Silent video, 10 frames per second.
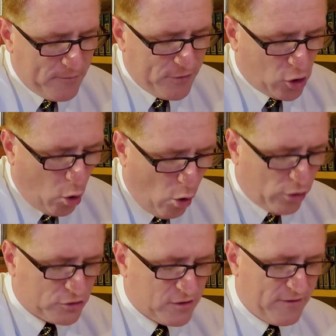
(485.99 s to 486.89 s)
the
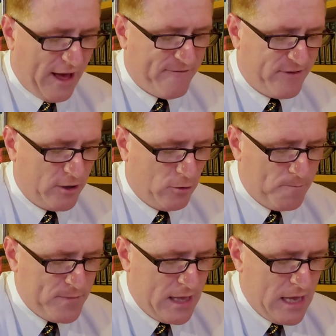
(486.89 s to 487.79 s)
corners of thy
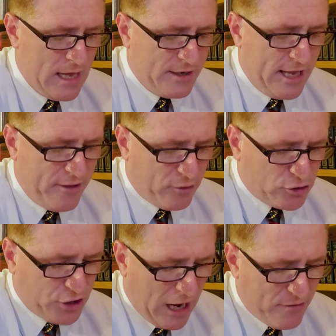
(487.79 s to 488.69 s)
field, neither
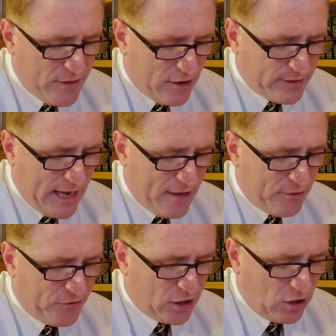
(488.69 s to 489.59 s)
shalt thou
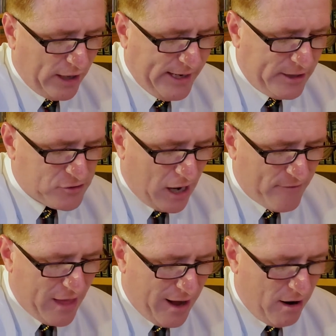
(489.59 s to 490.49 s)
gather the gleanings
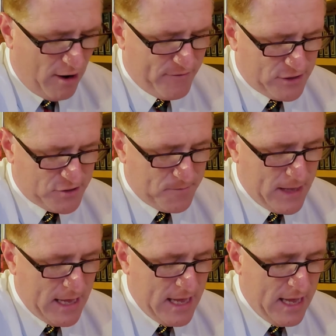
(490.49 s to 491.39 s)
of thy harvest.
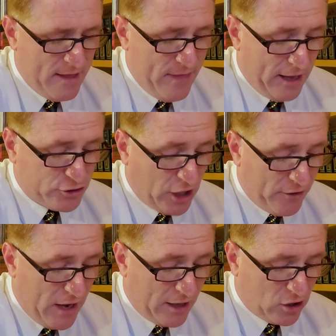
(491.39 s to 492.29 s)
And thou
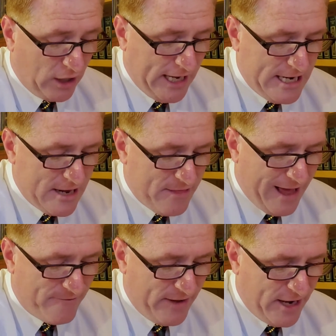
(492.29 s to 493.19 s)
shalt not glean
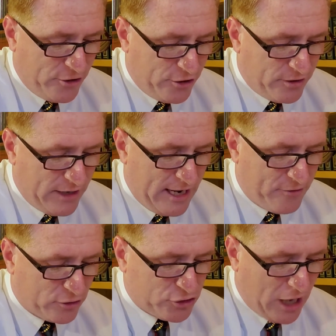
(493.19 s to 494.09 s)
thy vineyard,
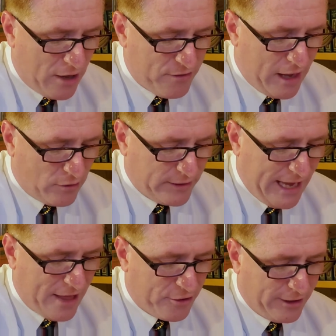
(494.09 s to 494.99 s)
neither shalt thou
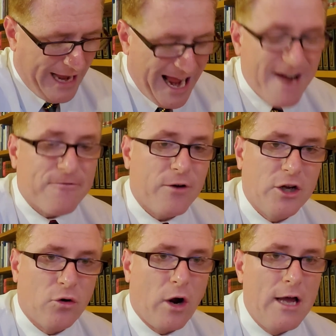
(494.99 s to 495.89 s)
gather every
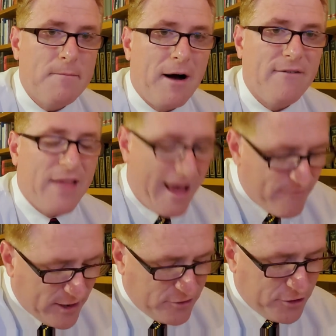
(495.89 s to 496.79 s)
grape of thy
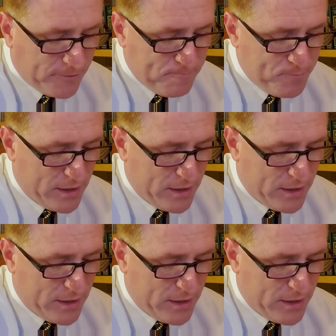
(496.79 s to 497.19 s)
vineyard.